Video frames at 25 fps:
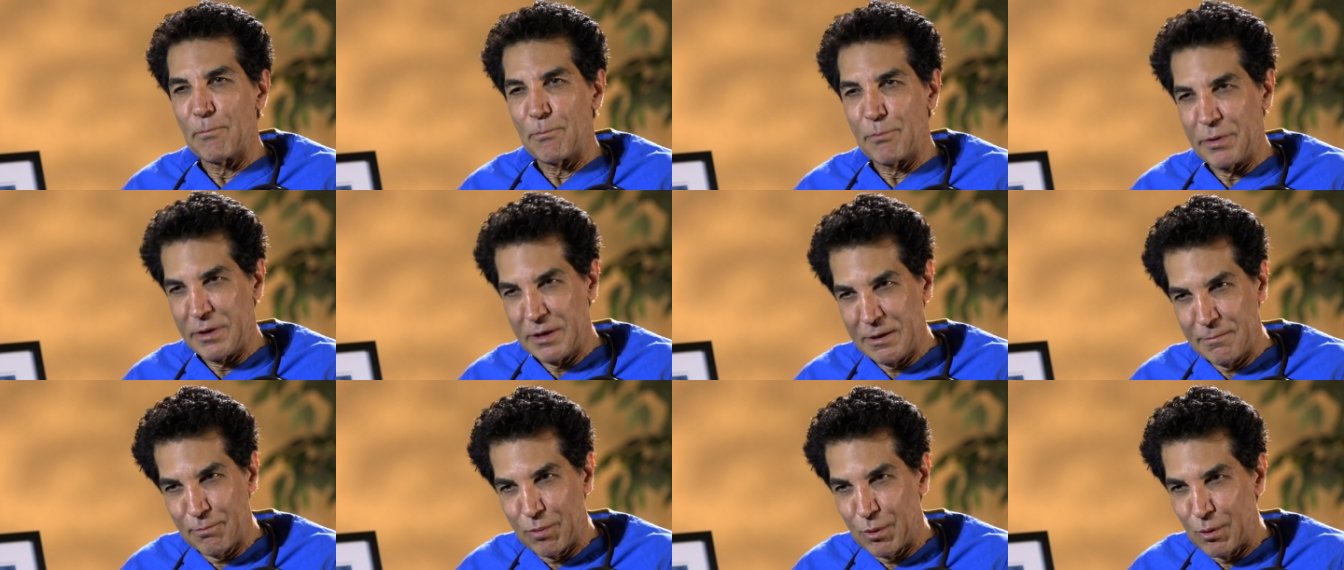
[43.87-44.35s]

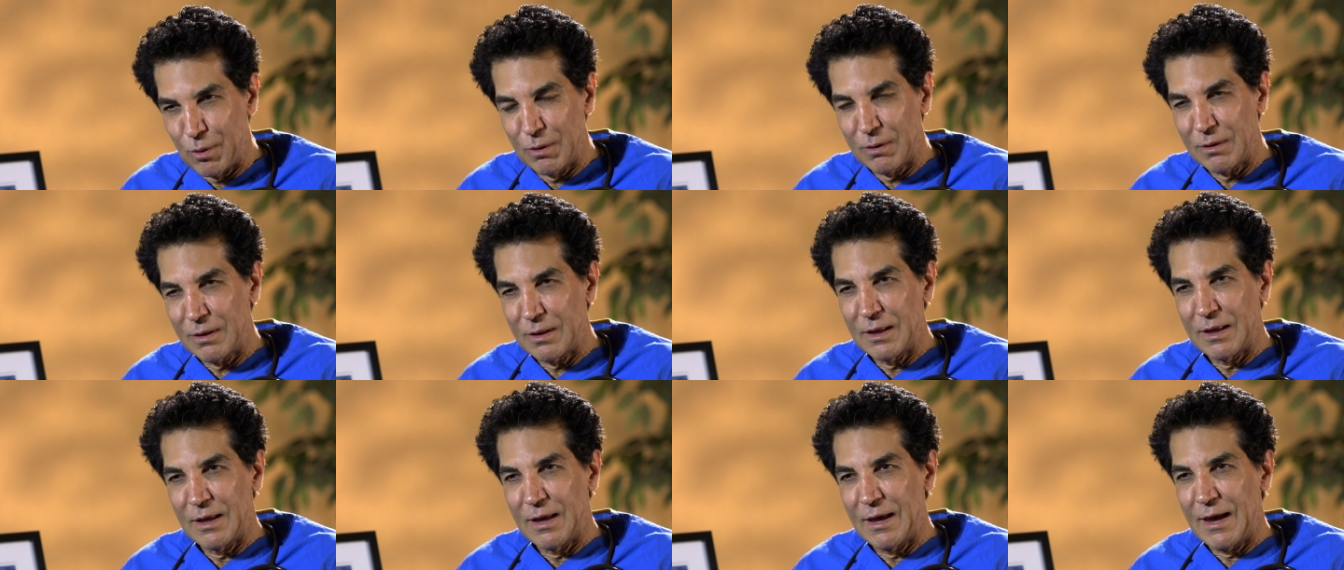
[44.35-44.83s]

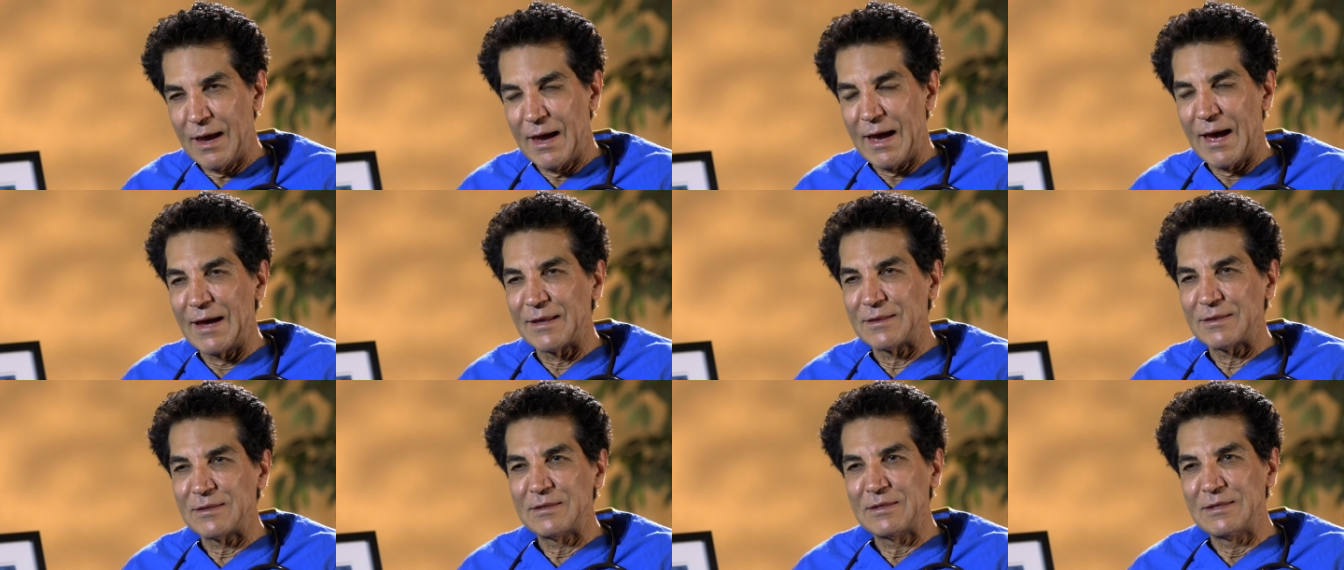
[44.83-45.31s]
people
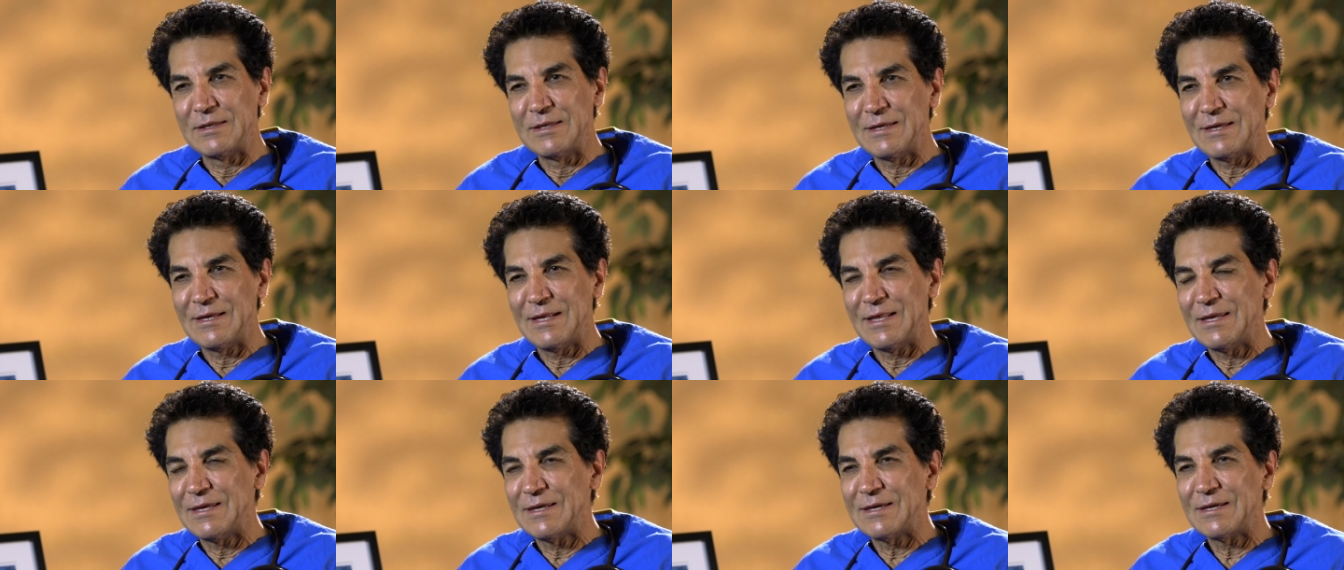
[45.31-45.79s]
and
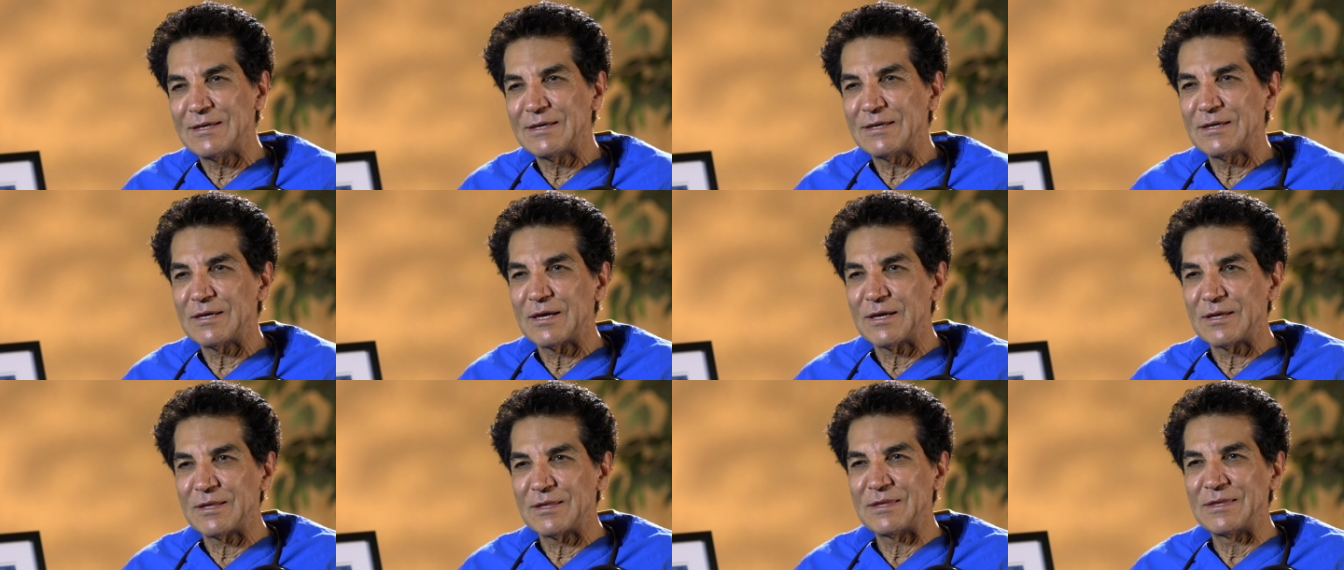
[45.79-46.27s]

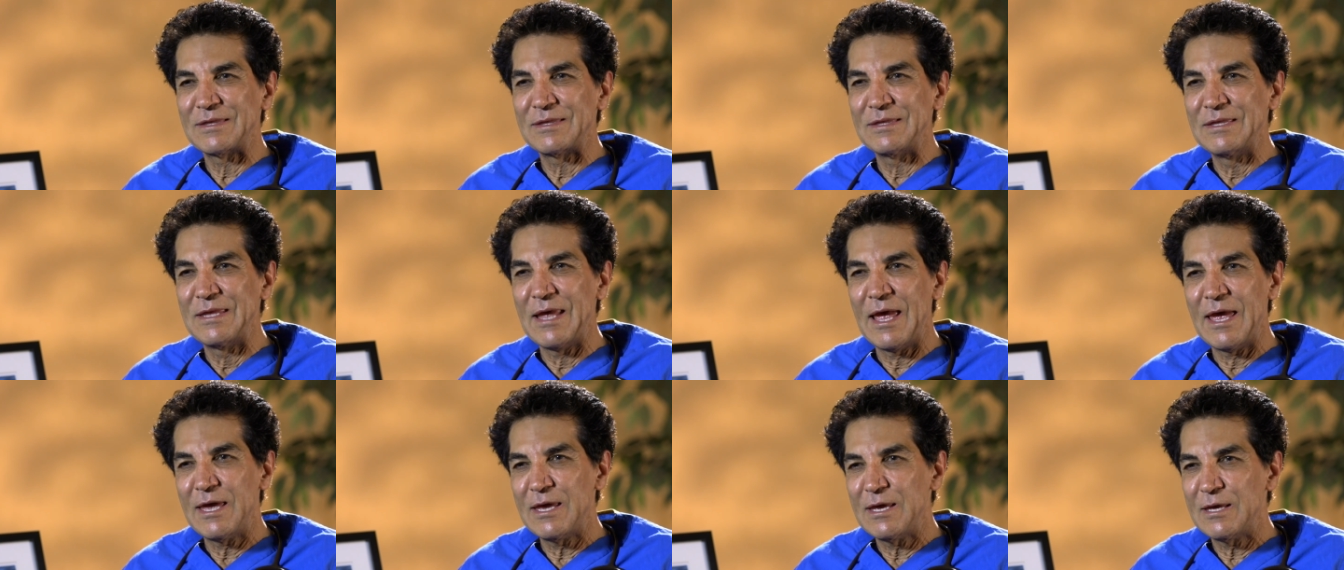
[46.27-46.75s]
dealing
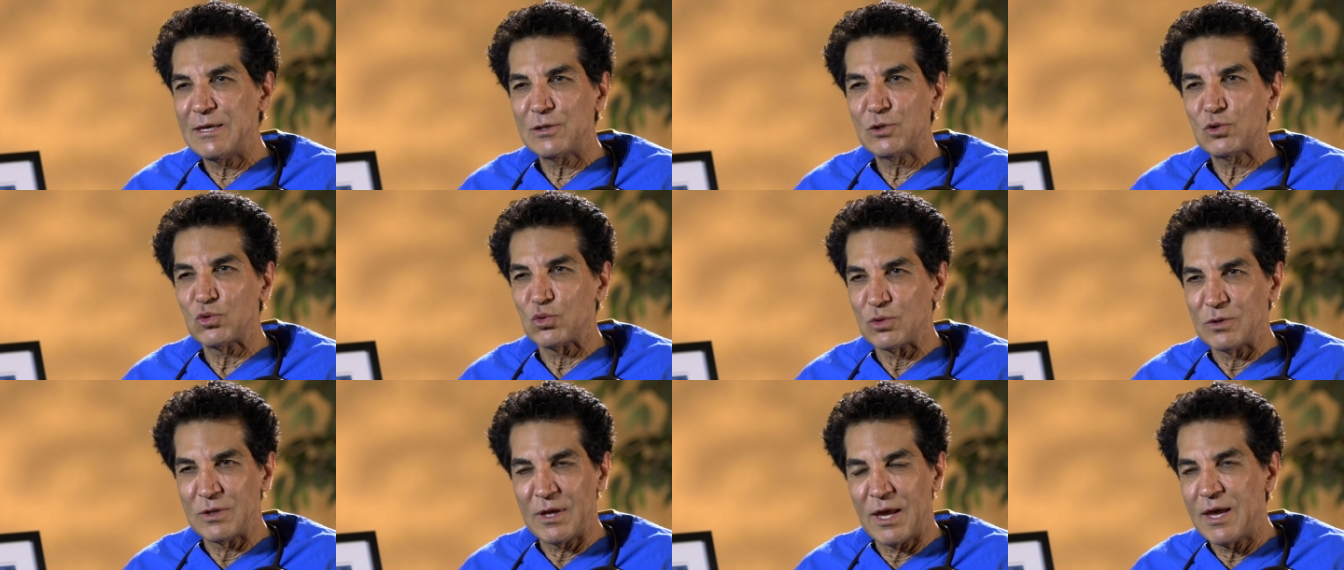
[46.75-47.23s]
day
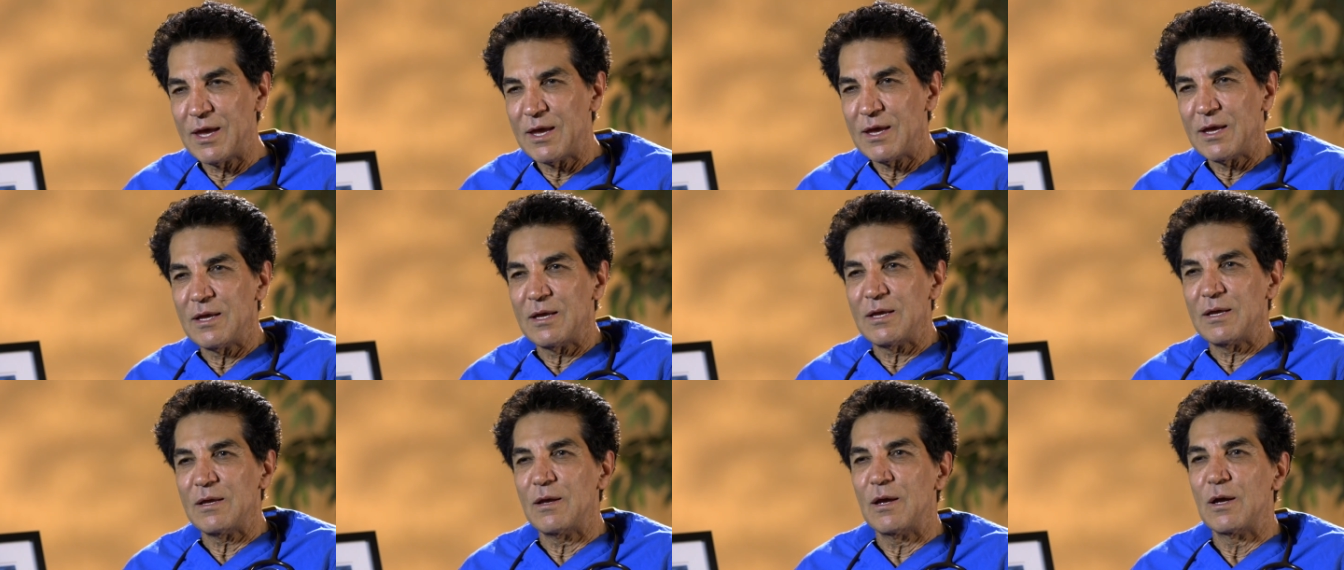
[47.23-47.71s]
to
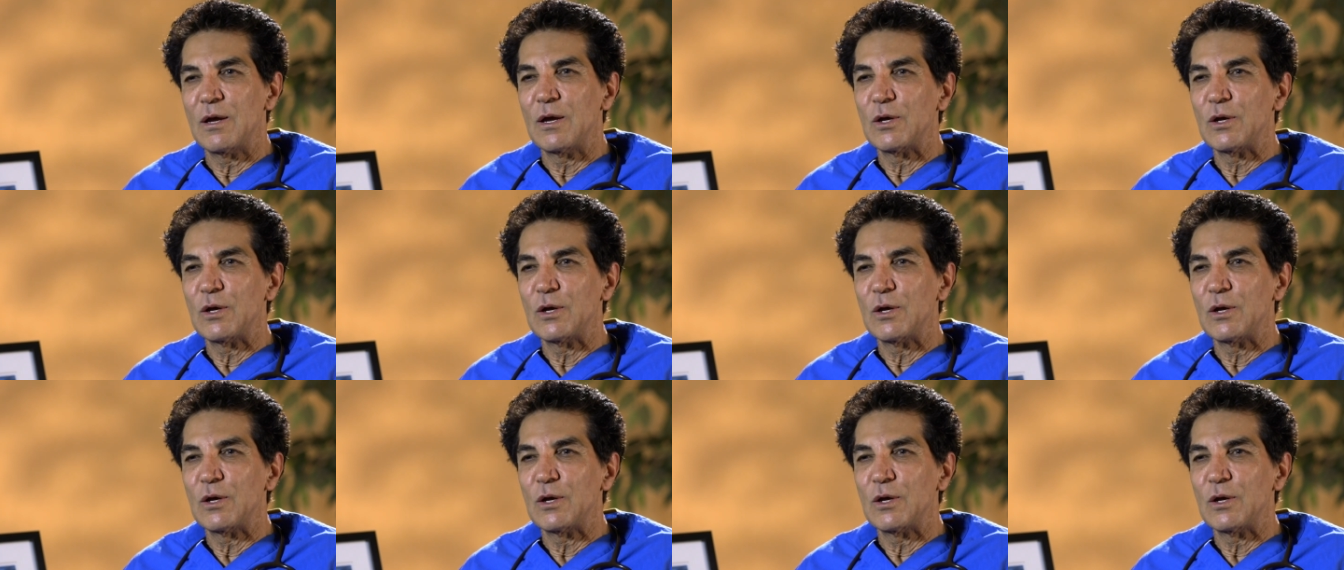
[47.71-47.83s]
day,